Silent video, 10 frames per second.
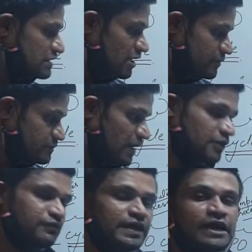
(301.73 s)
syllabus
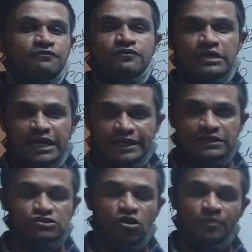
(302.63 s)
part we have
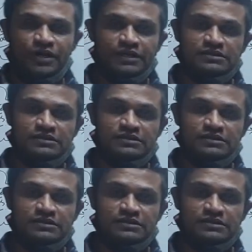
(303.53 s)
Linux operating